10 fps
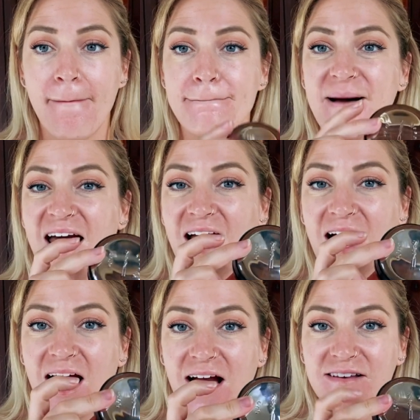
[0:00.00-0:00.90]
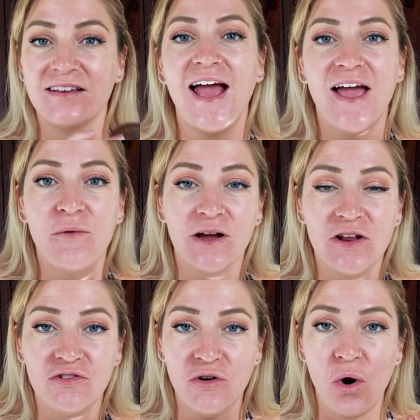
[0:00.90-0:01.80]
But today we're gonna
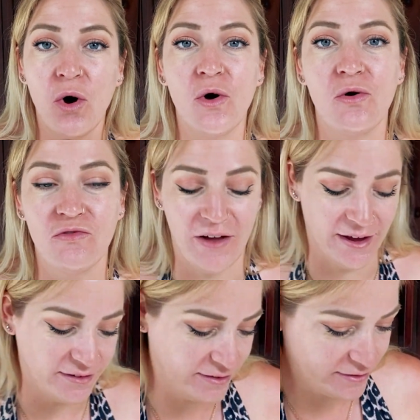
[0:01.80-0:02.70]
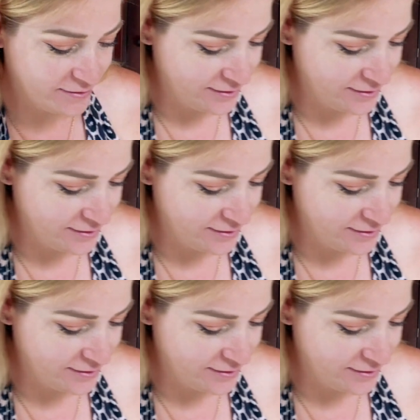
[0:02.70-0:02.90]
do the whole face,